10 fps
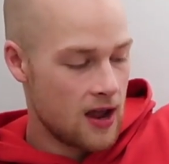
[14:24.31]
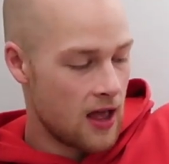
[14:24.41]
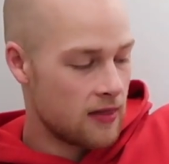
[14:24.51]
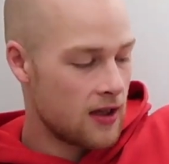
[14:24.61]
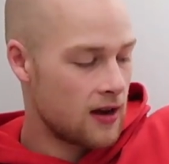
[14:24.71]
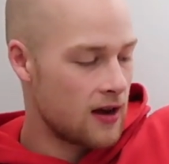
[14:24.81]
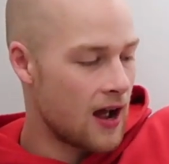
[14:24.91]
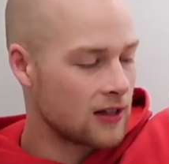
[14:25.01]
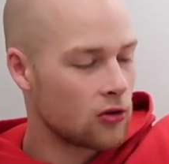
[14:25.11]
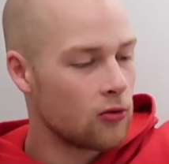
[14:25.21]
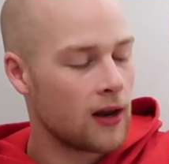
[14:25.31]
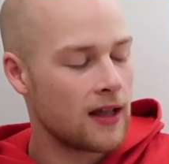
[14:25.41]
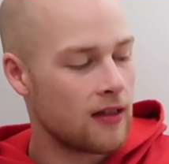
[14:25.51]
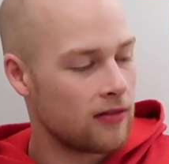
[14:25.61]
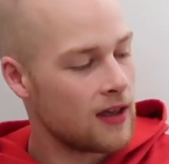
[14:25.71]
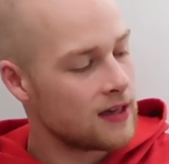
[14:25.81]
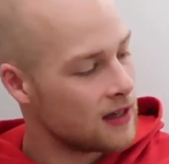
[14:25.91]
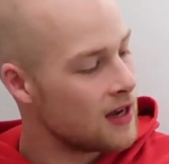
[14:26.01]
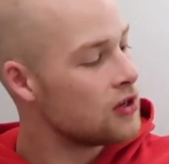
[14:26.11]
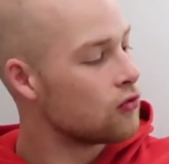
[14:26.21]
And then, I don't know, like
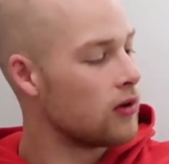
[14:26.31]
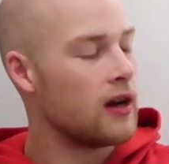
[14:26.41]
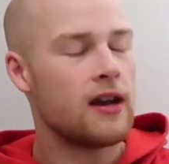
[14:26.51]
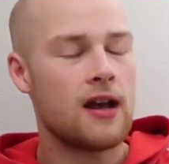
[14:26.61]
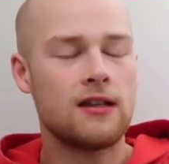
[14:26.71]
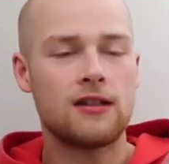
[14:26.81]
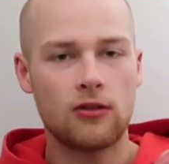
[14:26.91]
this is really nice,